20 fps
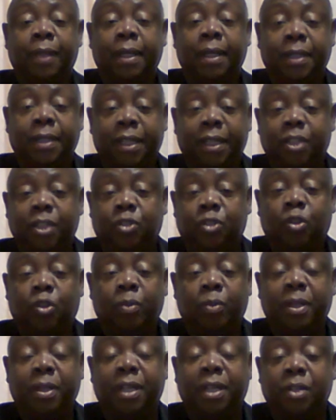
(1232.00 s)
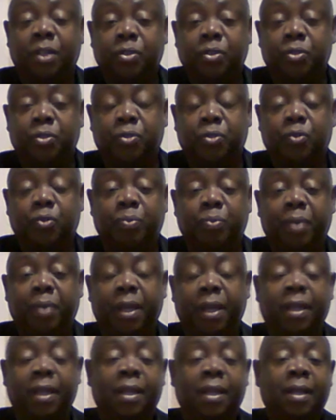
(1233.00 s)
the installment that you used to
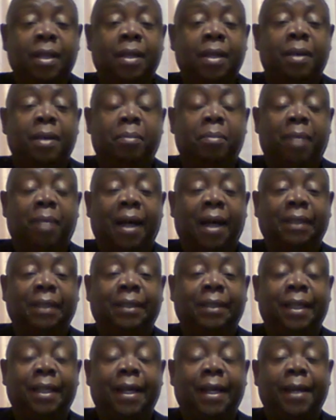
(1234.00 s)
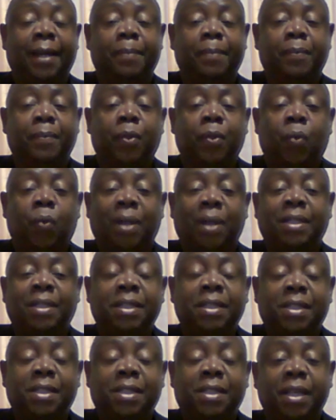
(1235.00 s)
pay. But um, what he
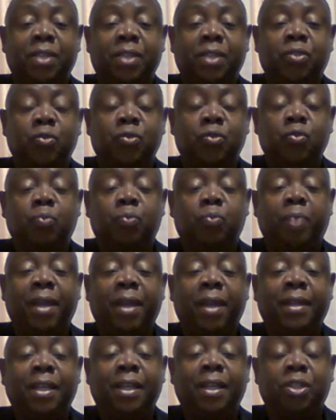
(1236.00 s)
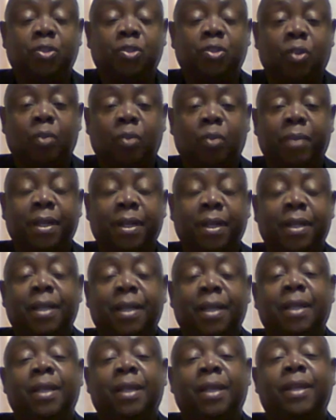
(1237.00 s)
says, you pay the installment.
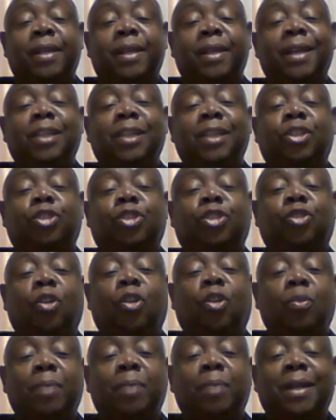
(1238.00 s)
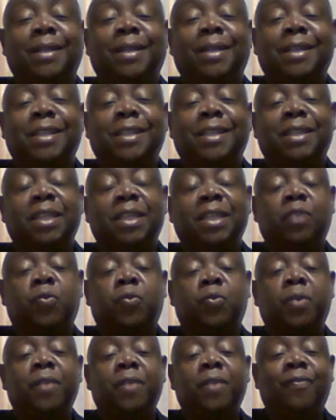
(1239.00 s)
The installment is
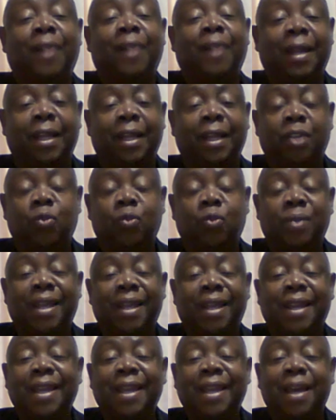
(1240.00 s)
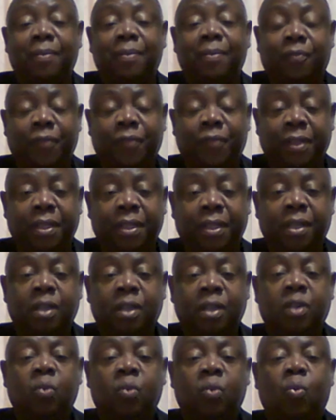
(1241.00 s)
equivalent to the rehab fee.
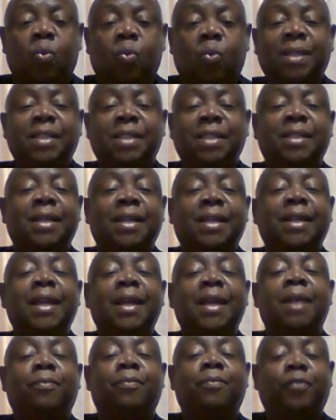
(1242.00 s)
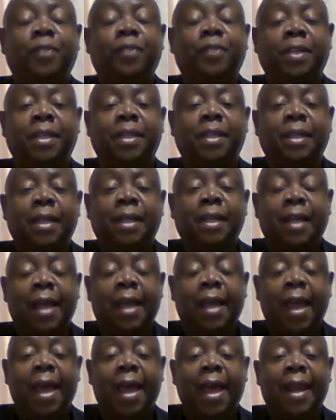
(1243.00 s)
What is a rehab fee?
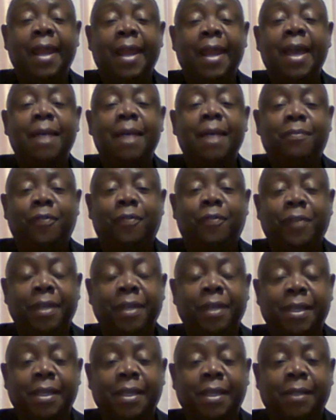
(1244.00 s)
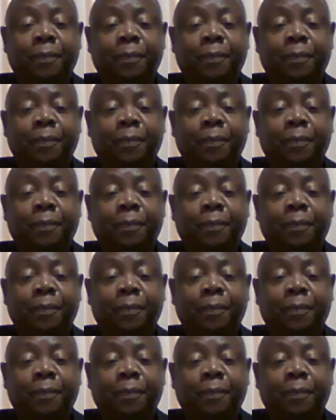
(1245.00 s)
A rehab fee